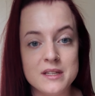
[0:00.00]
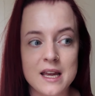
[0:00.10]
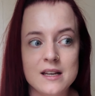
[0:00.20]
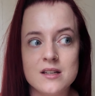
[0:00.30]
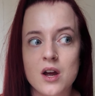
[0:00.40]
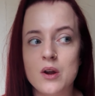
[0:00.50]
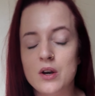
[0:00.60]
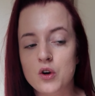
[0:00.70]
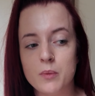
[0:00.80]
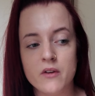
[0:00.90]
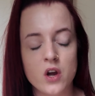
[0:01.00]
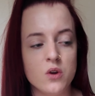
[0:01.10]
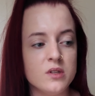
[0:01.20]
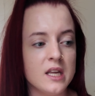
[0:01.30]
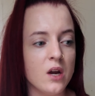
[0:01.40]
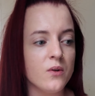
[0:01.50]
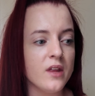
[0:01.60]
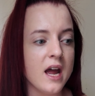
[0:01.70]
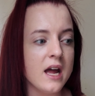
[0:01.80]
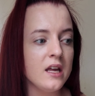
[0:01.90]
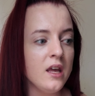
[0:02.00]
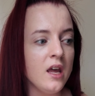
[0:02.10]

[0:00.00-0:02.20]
potato, a little bit of oats here and there.